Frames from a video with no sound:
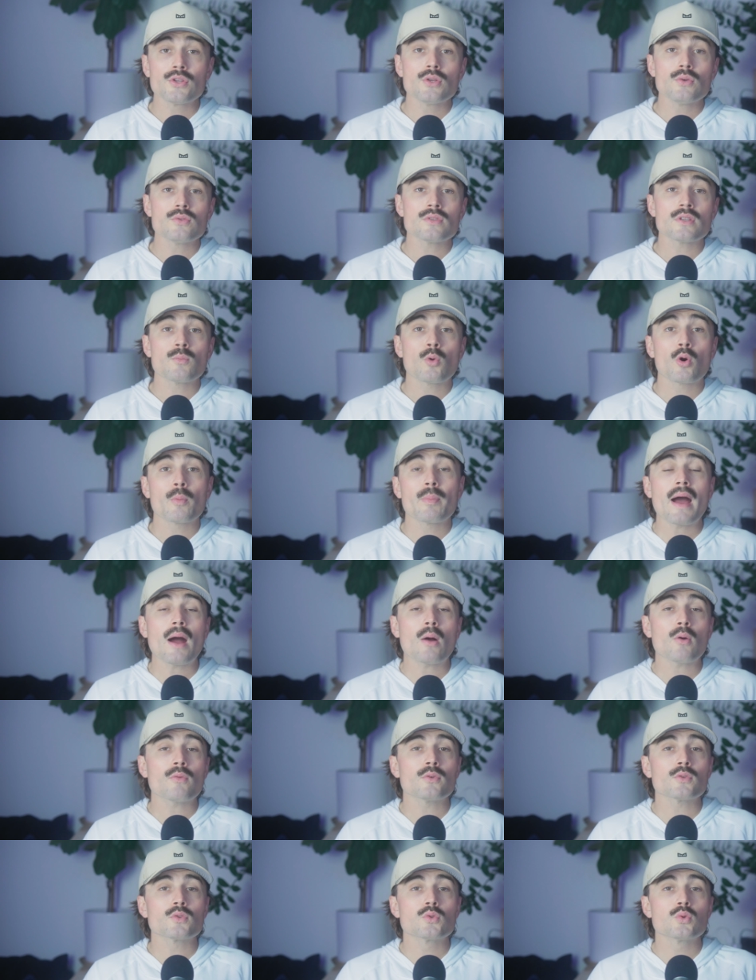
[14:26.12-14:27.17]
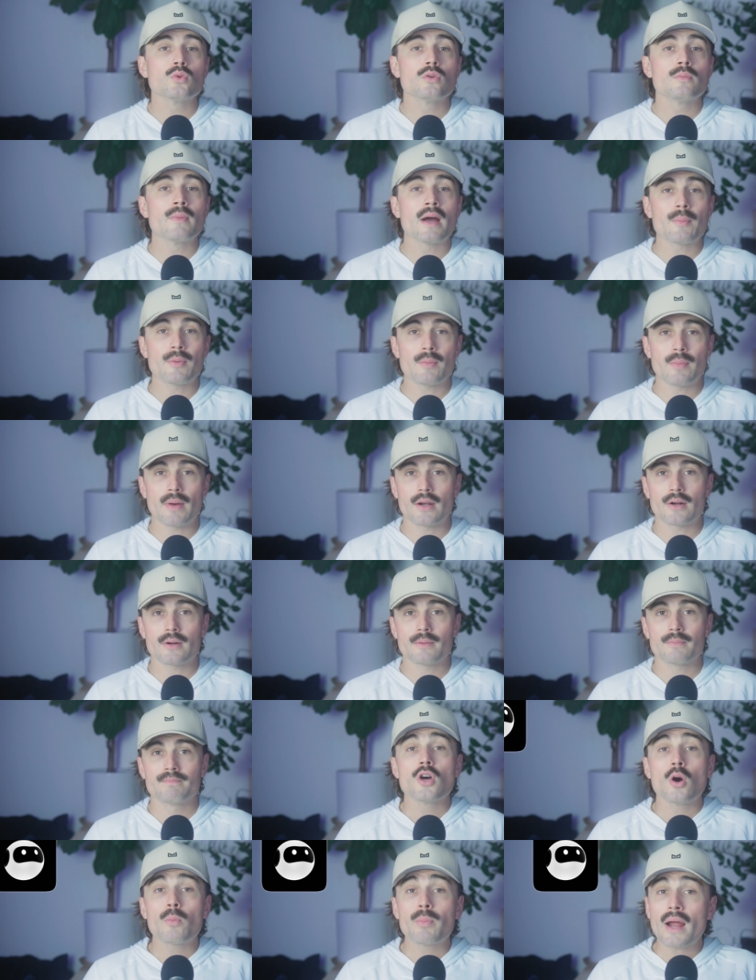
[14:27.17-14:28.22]
using a more powerful tool might be better.
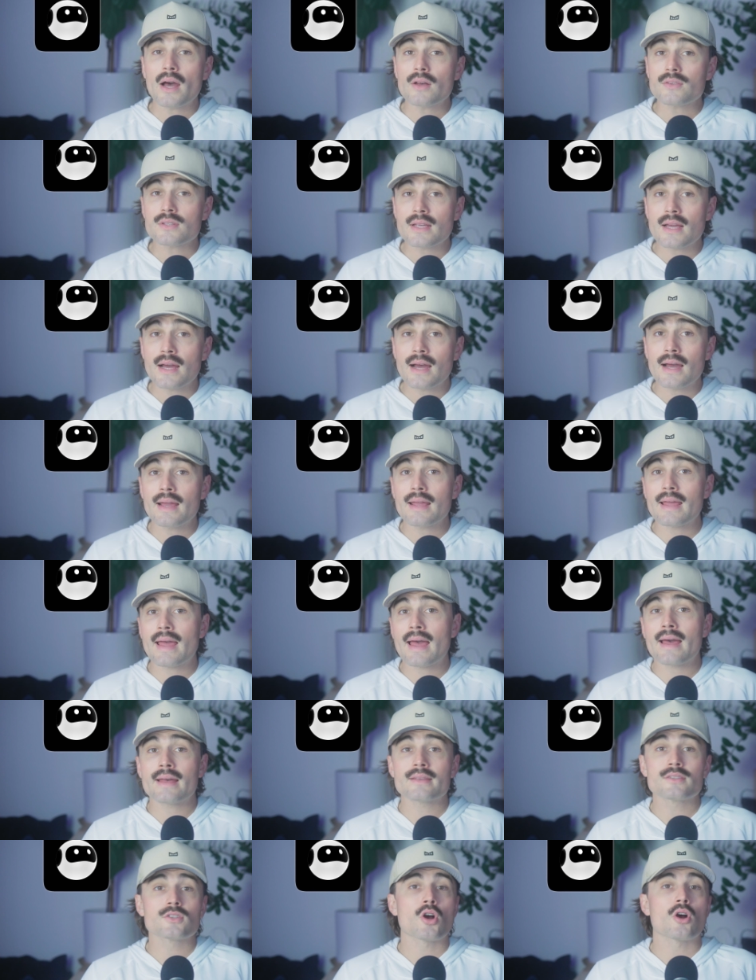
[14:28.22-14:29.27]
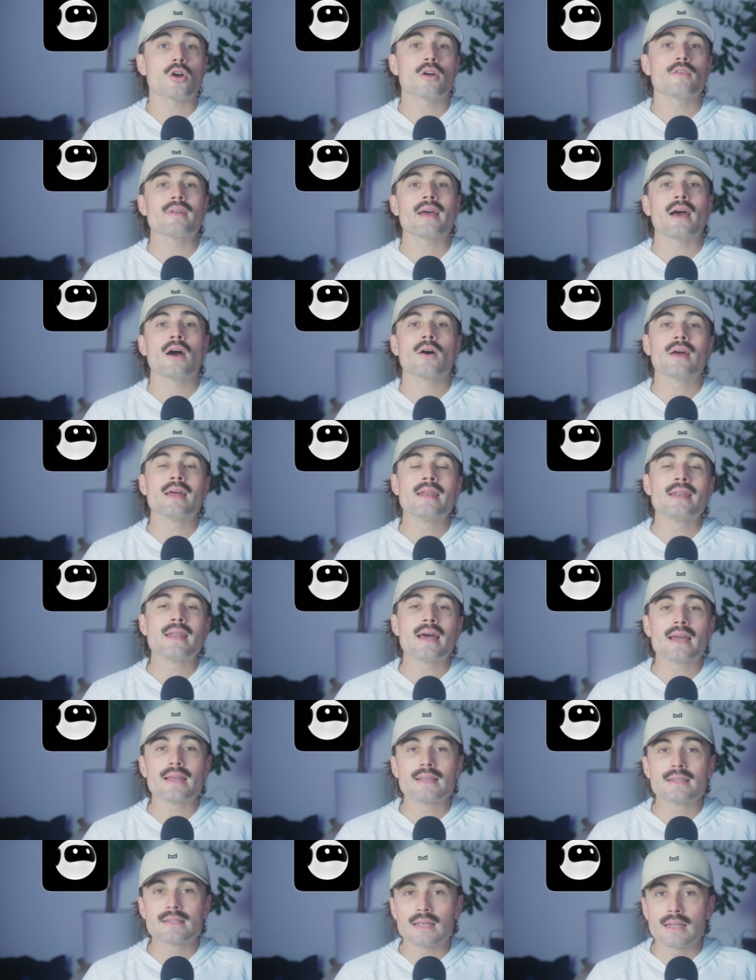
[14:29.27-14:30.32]
So Browse.ai has carved out a
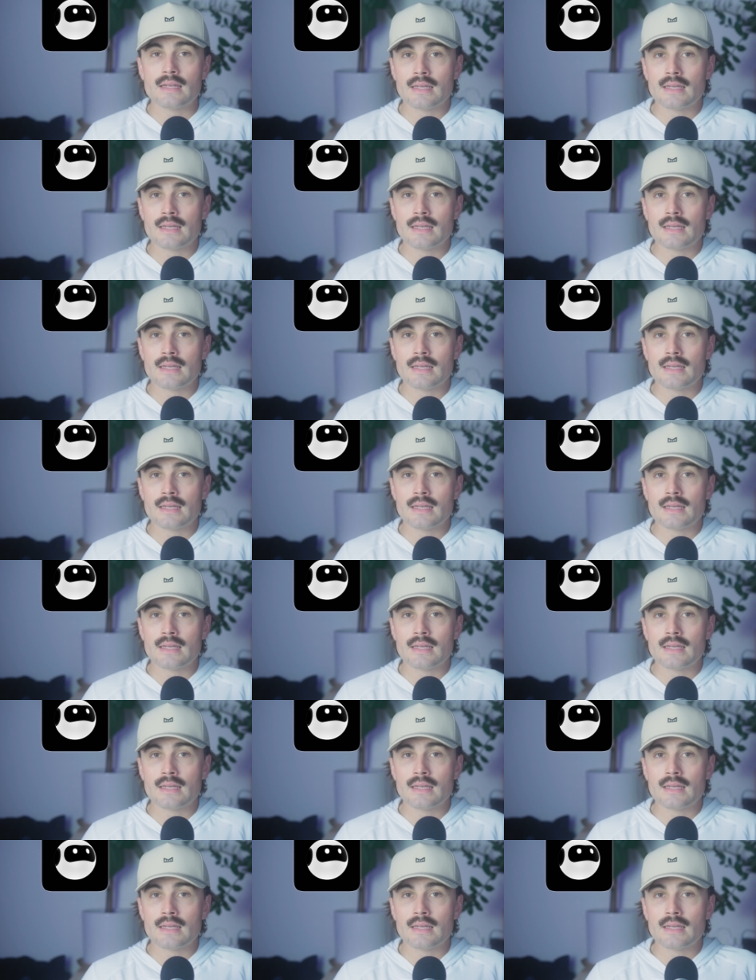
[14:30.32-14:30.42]
nice